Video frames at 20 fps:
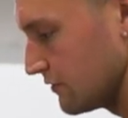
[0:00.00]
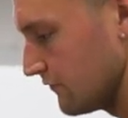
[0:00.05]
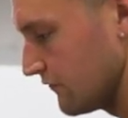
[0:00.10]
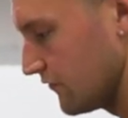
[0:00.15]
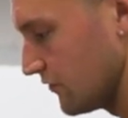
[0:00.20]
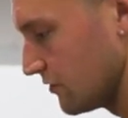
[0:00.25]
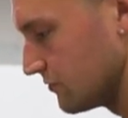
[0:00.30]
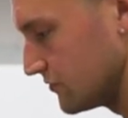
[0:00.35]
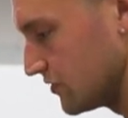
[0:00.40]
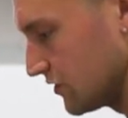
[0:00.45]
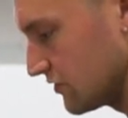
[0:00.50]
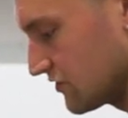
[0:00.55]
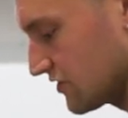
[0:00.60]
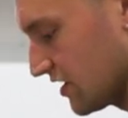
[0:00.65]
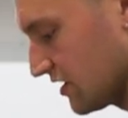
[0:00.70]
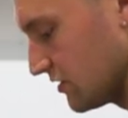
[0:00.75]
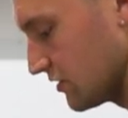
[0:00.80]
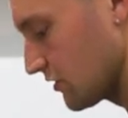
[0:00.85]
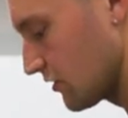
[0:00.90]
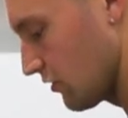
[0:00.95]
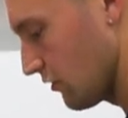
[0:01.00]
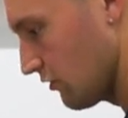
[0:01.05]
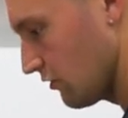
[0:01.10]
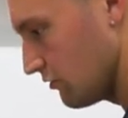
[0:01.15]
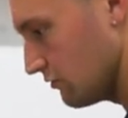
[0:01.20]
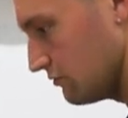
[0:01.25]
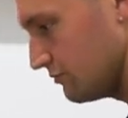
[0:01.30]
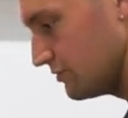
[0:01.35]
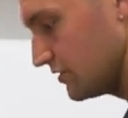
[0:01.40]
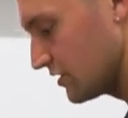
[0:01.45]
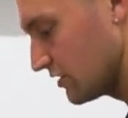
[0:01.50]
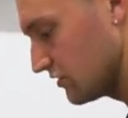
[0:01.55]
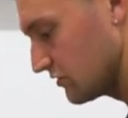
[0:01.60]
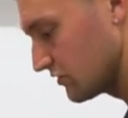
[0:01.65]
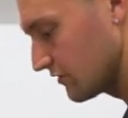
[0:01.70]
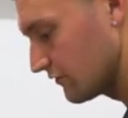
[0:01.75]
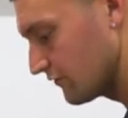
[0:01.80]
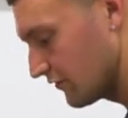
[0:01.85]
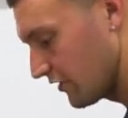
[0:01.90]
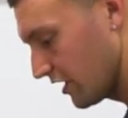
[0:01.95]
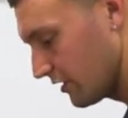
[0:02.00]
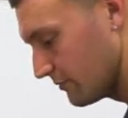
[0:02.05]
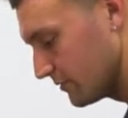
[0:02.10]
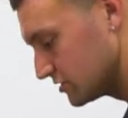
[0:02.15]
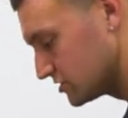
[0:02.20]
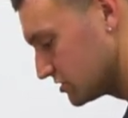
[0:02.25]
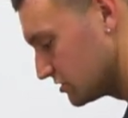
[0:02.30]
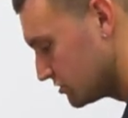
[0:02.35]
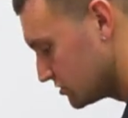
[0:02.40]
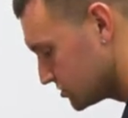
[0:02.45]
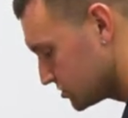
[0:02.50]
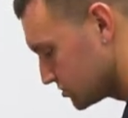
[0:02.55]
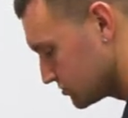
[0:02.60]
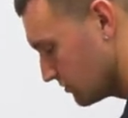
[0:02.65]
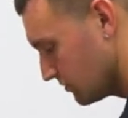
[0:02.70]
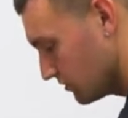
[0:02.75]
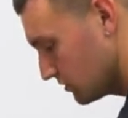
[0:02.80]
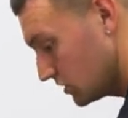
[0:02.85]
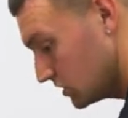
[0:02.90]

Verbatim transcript: the film does tend to curl because of how much it is shrunk,